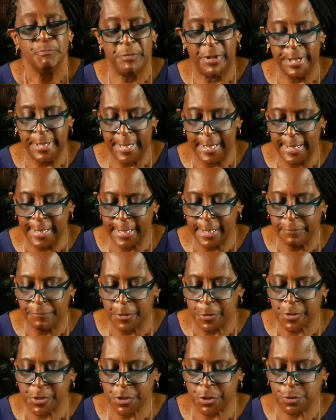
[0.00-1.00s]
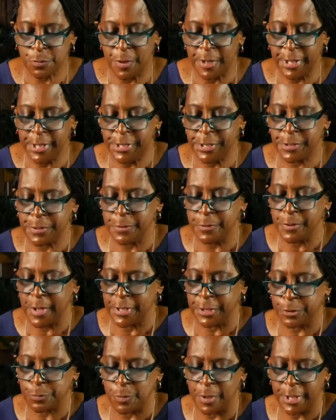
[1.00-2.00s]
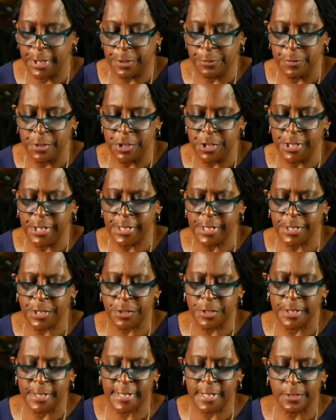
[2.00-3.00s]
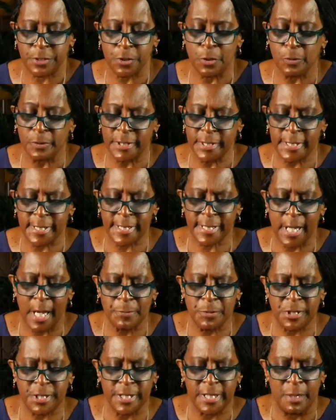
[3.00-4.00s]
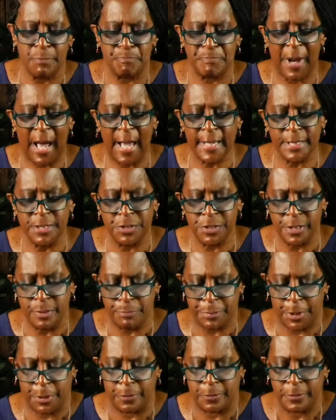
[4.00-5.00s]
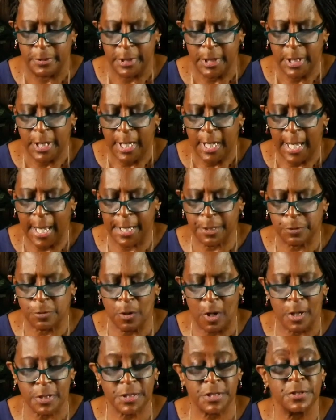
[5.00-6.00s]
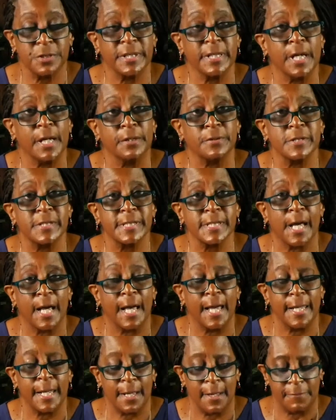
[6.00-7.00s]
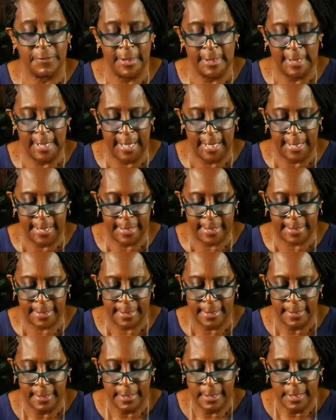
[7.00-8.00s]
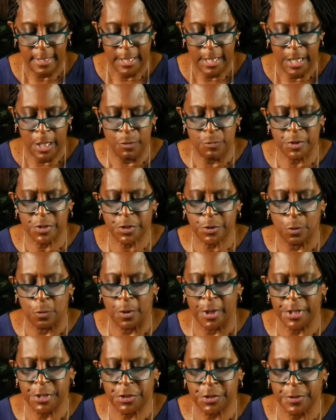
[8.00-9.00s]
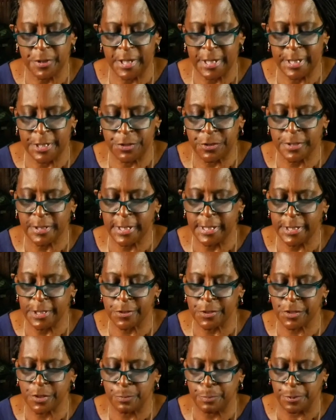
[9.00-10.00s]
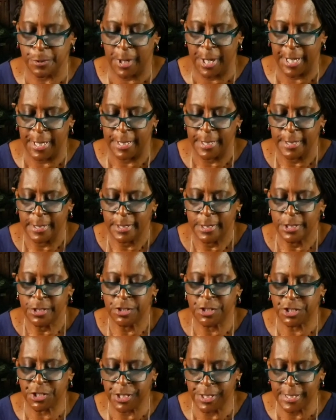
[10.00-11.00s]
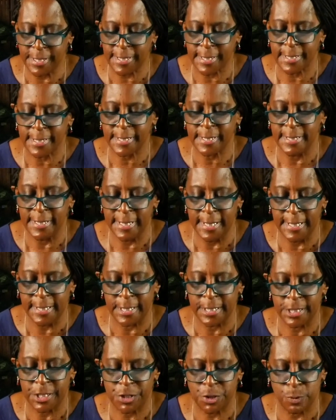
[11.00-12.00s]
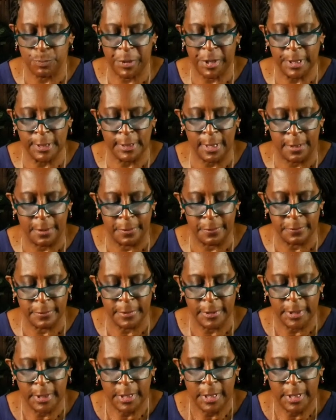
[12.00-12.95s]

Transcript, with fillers: Beginning in verses 22 and 23, Jesus told the disciples to get back into the boat and cross to the other side of the lake. He was going to into the hills to pray. Jesus needed to be alone.